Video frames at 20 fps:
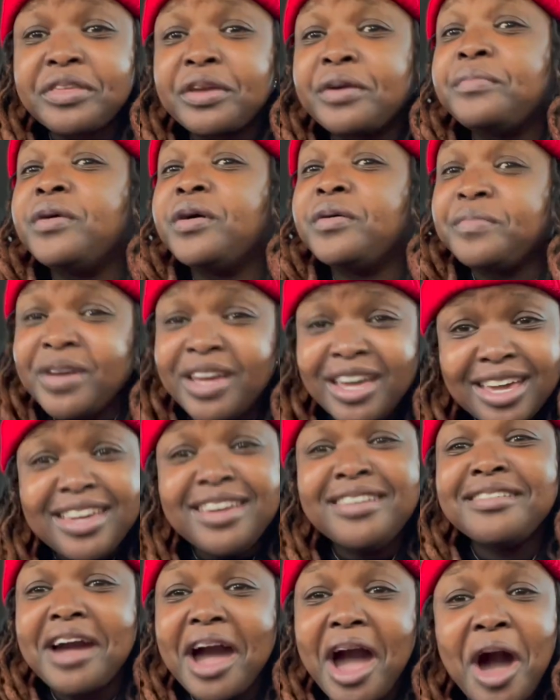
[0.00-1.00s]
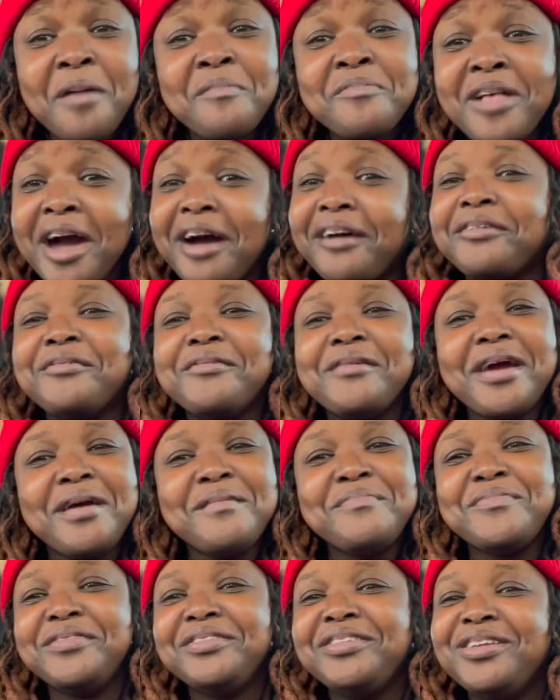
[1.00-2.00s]
But me, I'm not
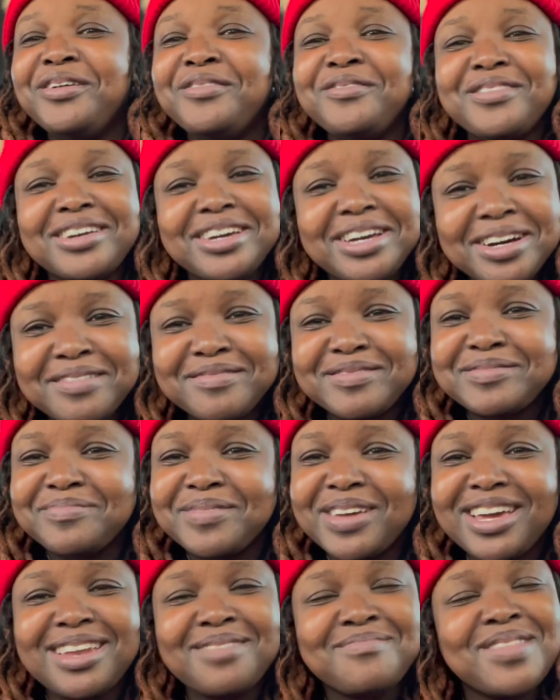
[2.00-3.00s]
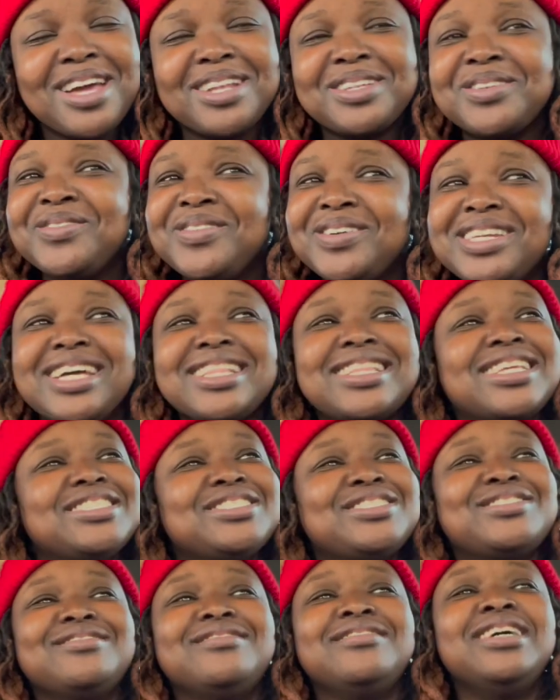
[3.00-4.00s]
wrapping no gifts, man. I'm not doing that
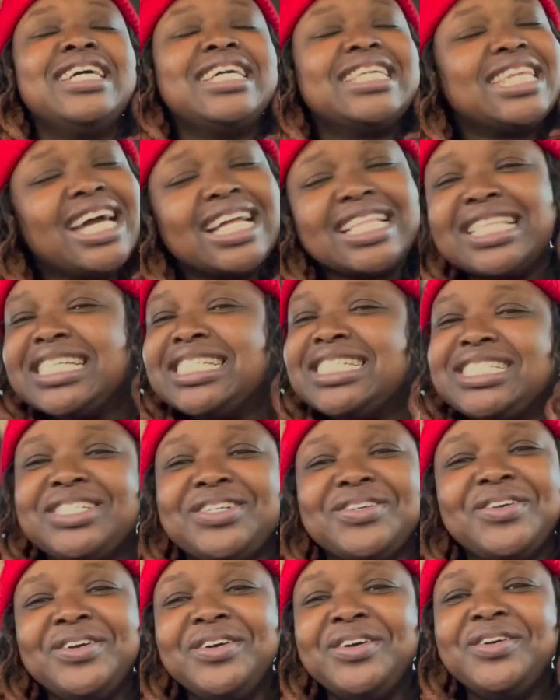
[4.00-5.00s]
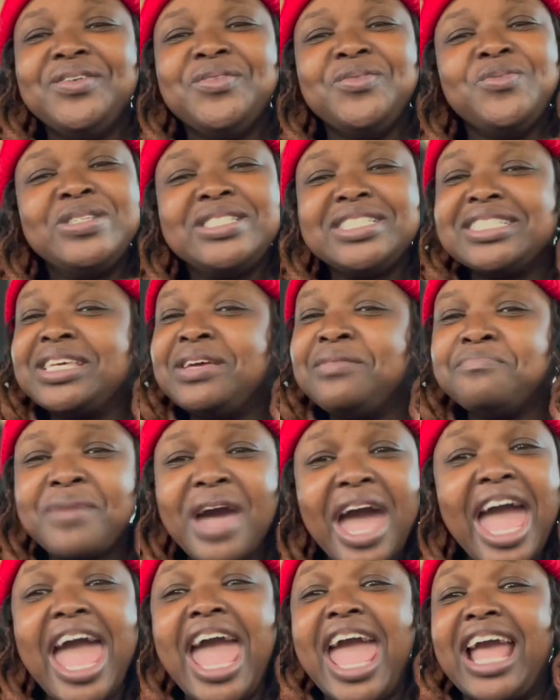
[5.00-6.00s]
this year. Not this year. We just getting
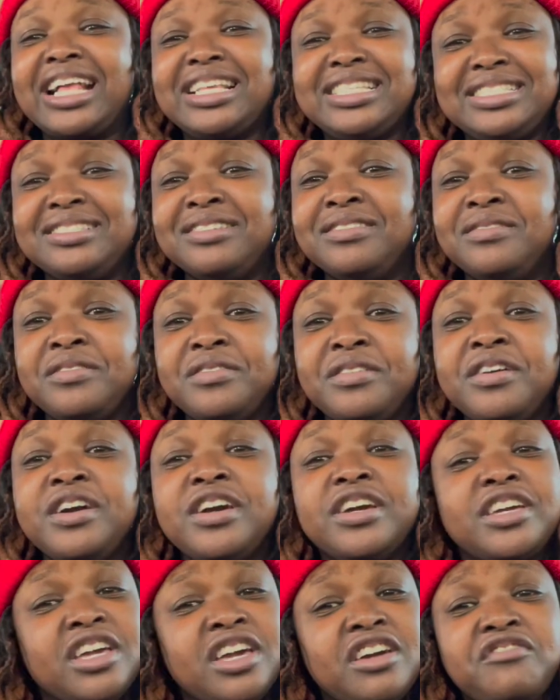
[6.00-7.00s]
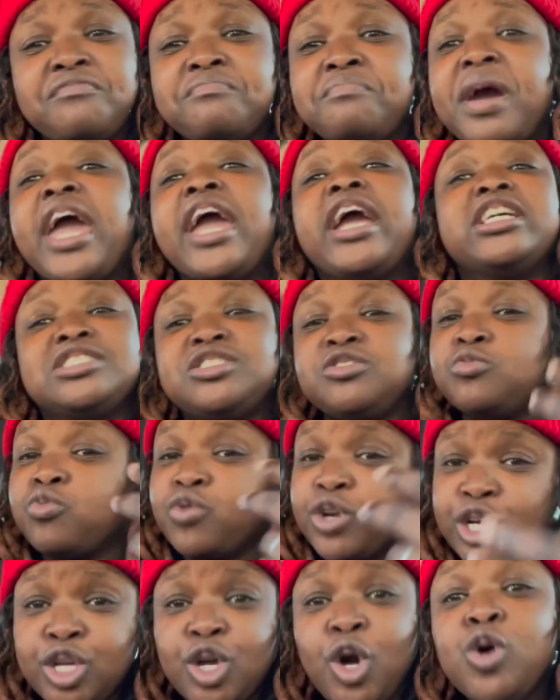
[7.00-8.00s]
bags. Gift bags.
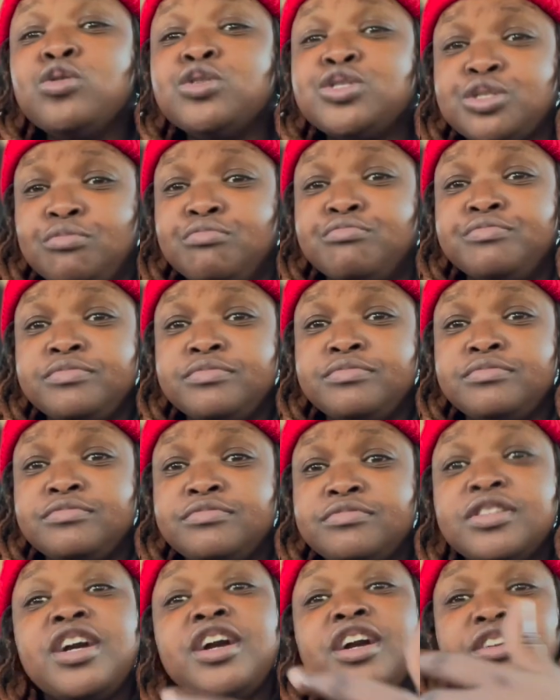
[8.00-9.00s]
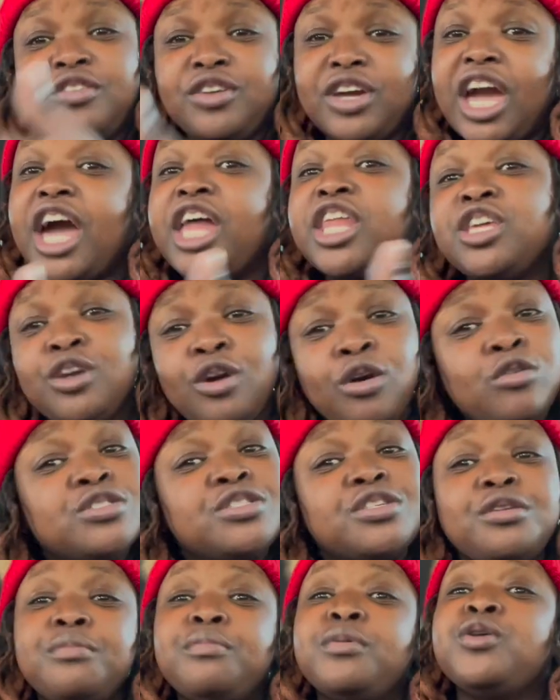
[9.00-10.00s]
Reuse them. You gotta use
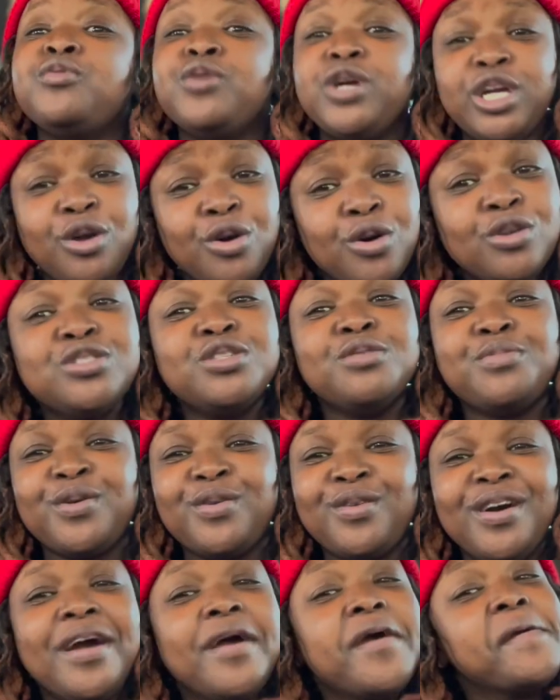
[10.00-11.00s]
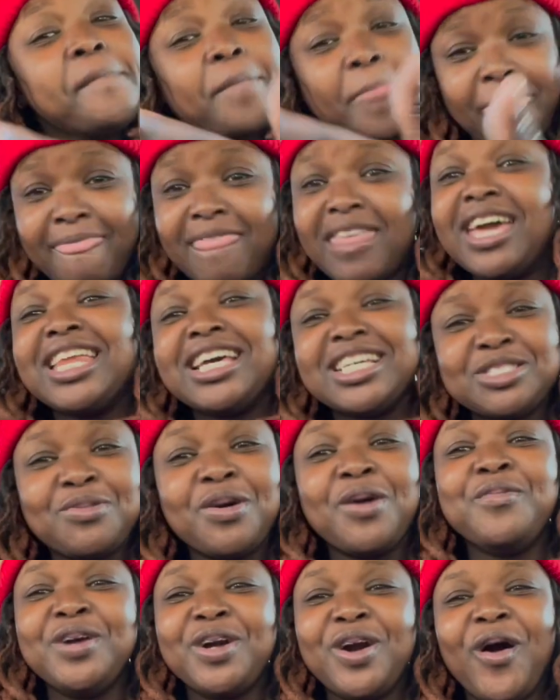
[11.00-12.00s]
them to be reusable. That is
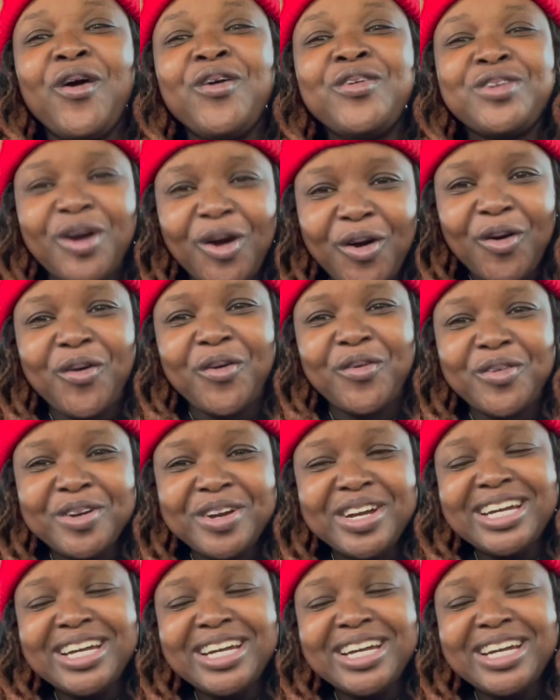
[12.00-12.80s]
what we gonna do.